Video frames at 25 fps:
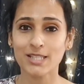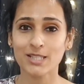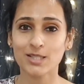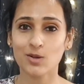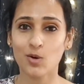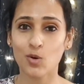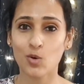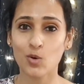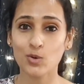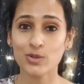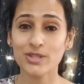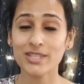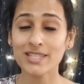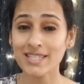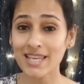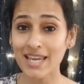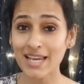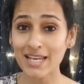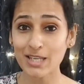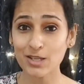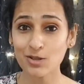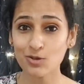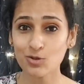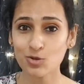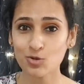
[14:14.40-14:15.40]
So
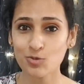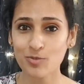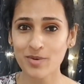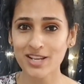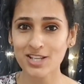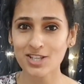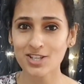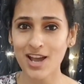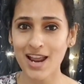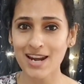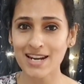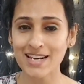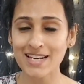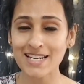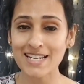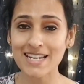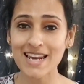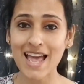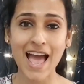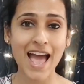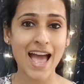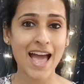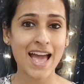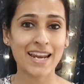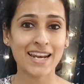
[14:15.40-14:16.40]
stay tuned to my channel,
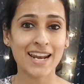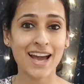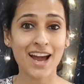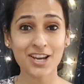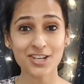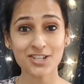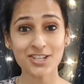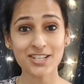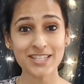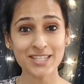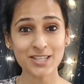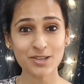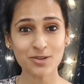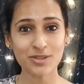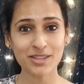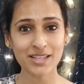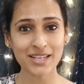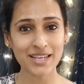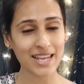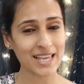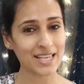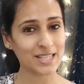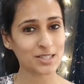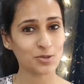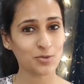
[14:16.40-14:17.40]
and I shall see you in
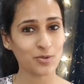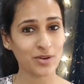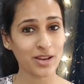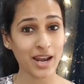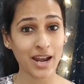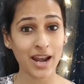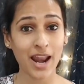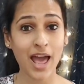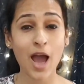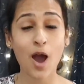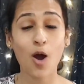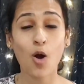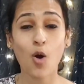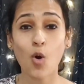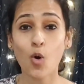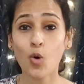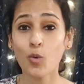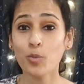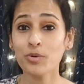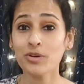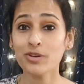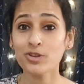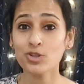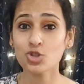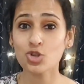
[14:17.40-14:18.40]
the next one. And I
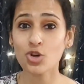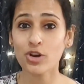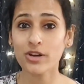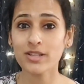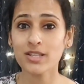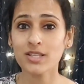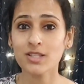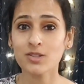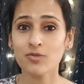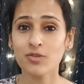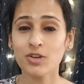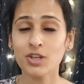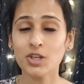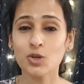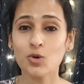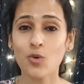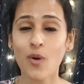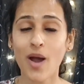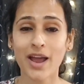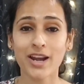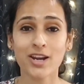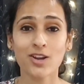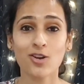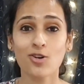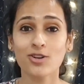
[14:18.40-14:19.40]
hope you enjoyed this video
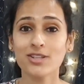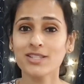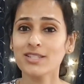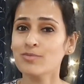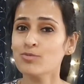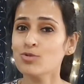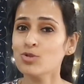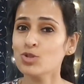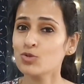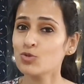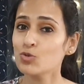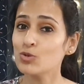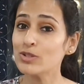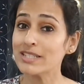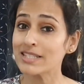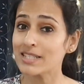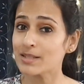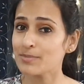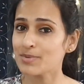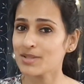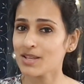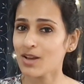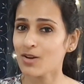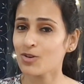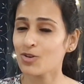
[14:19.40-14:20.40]
and got some useful
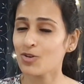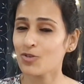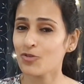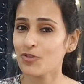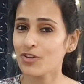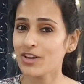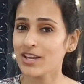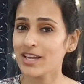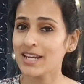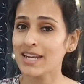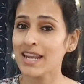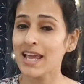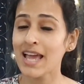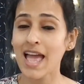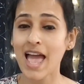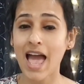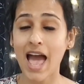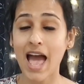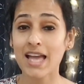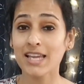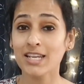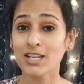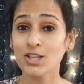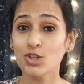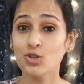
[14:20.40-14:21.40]
tips out of it,
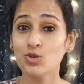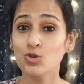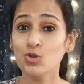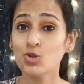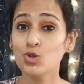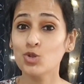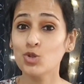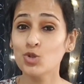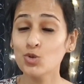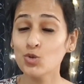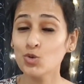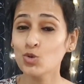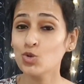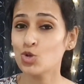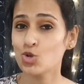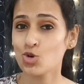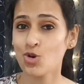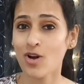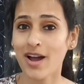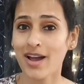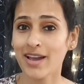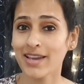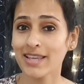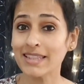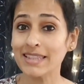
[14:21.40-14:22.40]
and you do
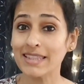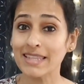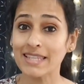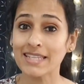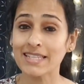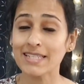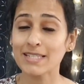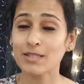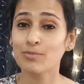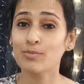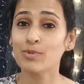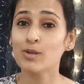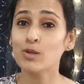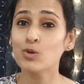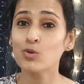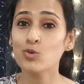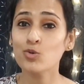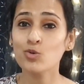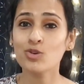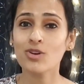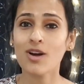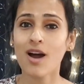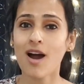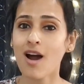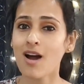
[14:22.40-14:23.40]
try this
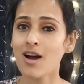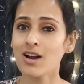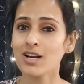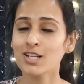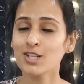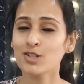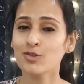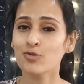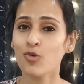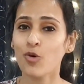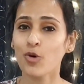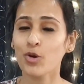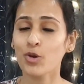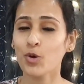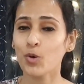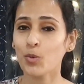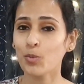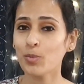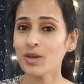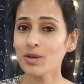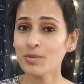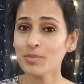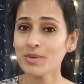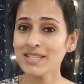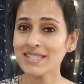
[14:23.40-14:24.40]
balloon arch for
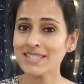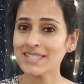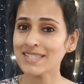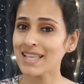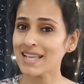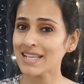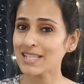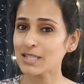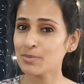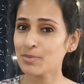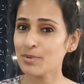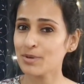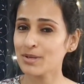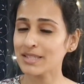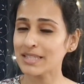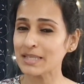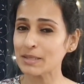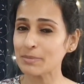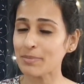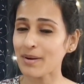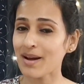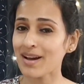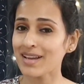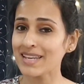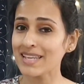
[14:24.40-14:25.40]
your baby's next
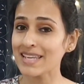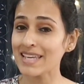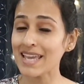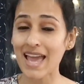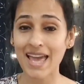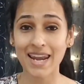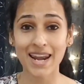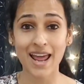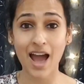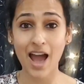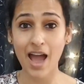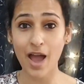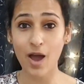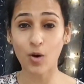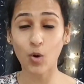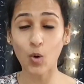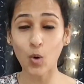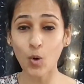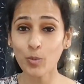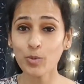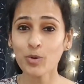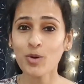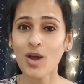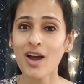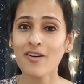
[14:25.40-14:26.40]
birthday party. And I
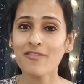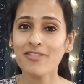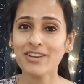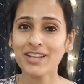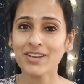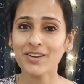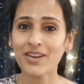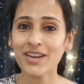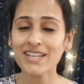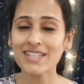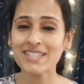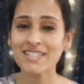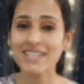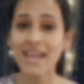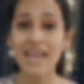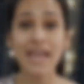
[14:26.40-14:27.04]
hope you have a great